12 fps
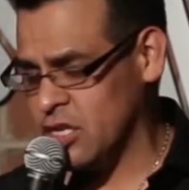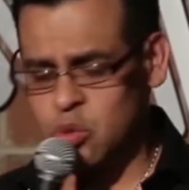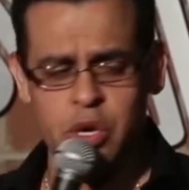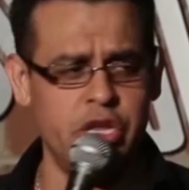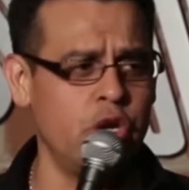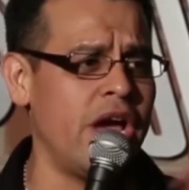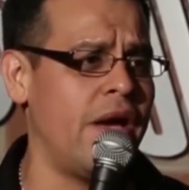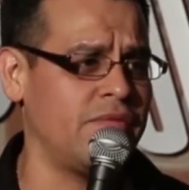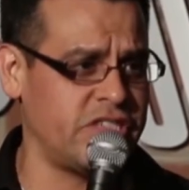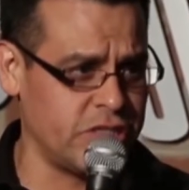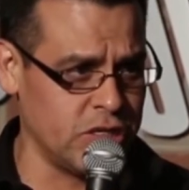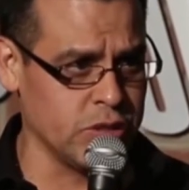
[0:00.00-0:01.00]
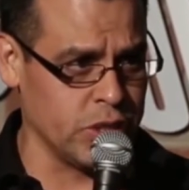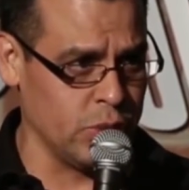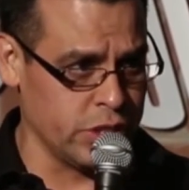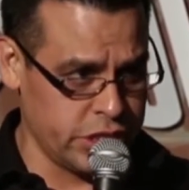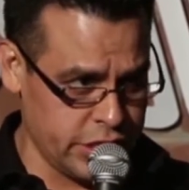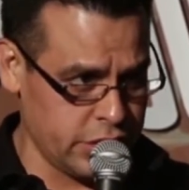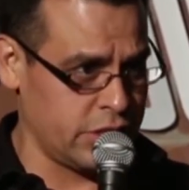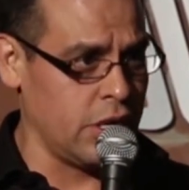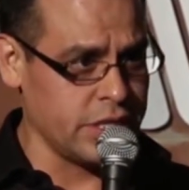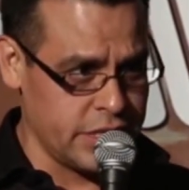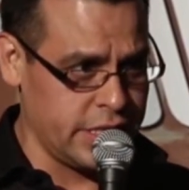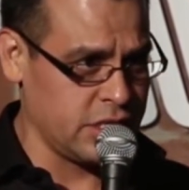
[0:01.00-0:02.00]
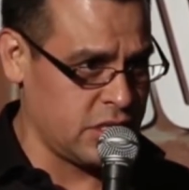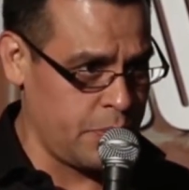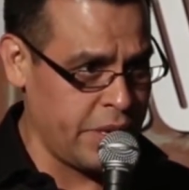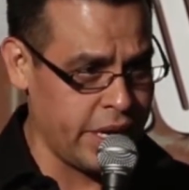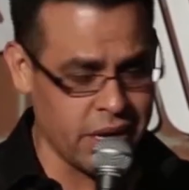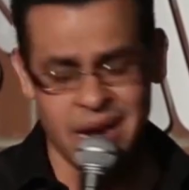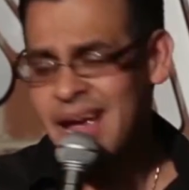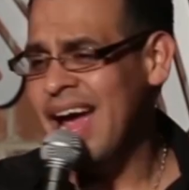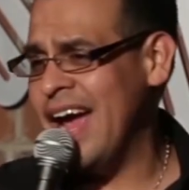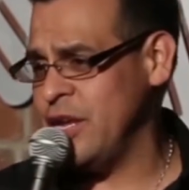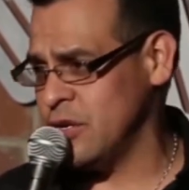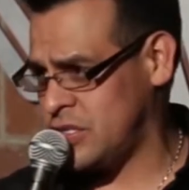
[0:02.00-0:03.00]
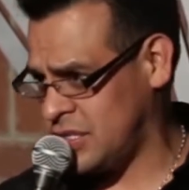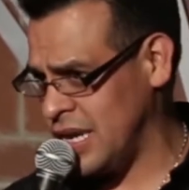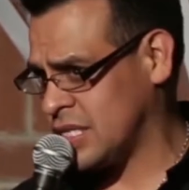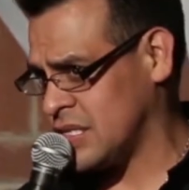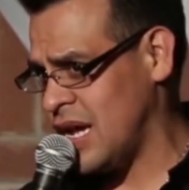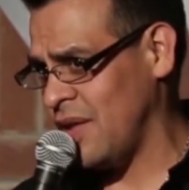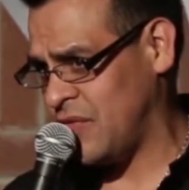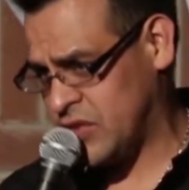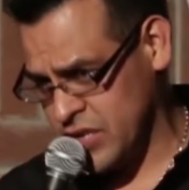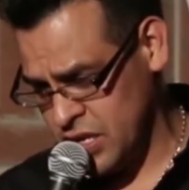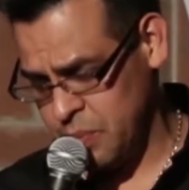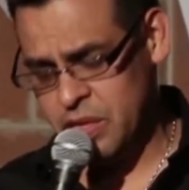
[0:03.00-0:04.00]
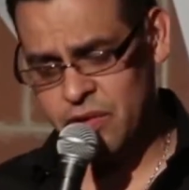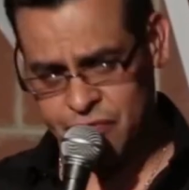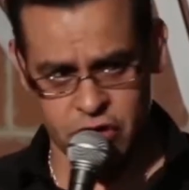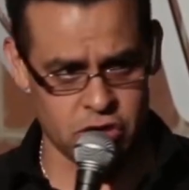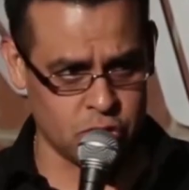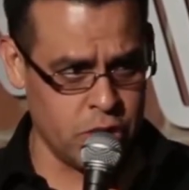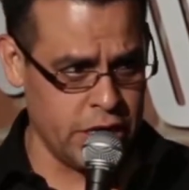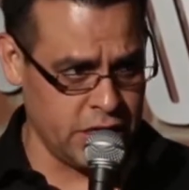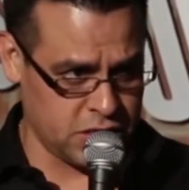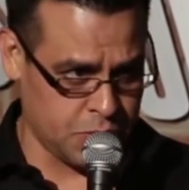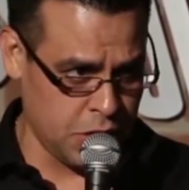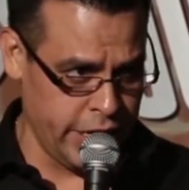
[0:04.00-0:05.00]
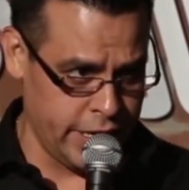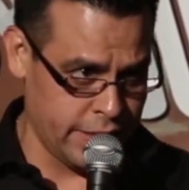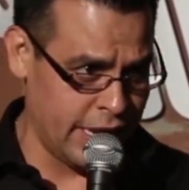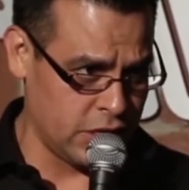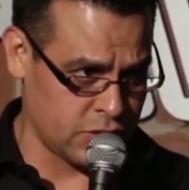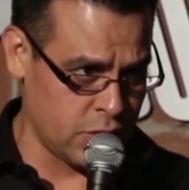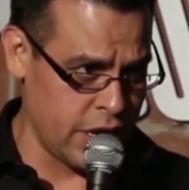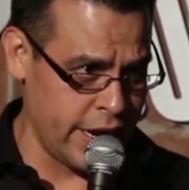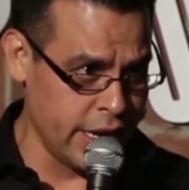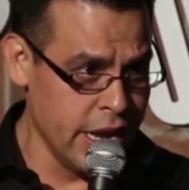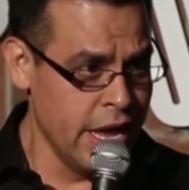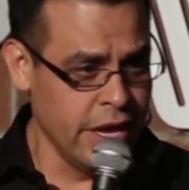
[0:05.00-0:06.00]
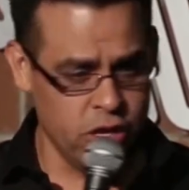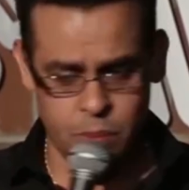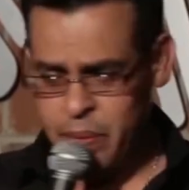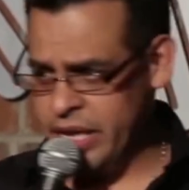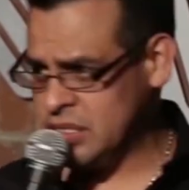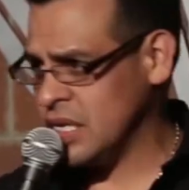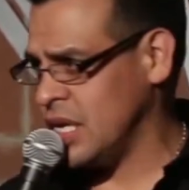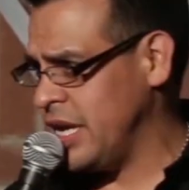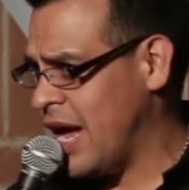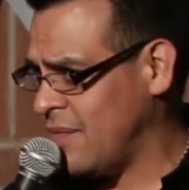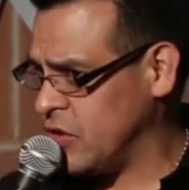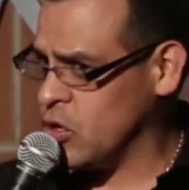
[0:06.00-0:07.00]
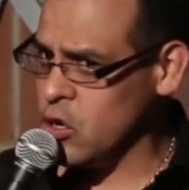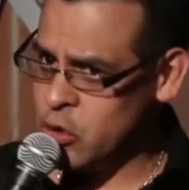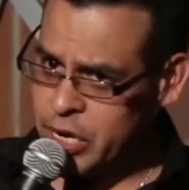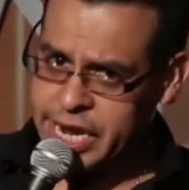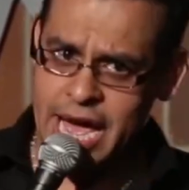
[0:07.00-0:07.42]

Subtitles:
It's when you have children where shit starts to disappear and your sex life is going to be the first one to split. That's right. You basically have to go to a